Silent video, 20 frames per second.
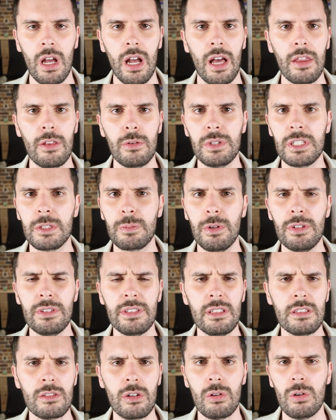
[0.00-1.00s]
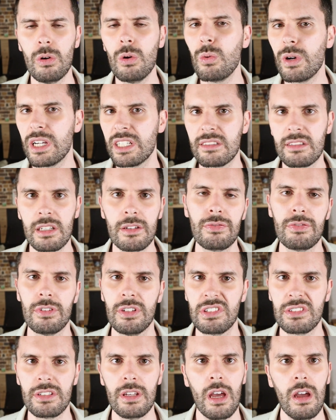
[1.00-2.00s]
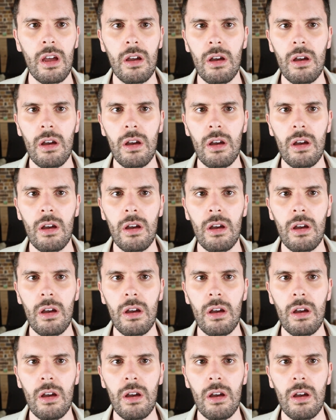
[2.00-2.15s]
and the responses are always different.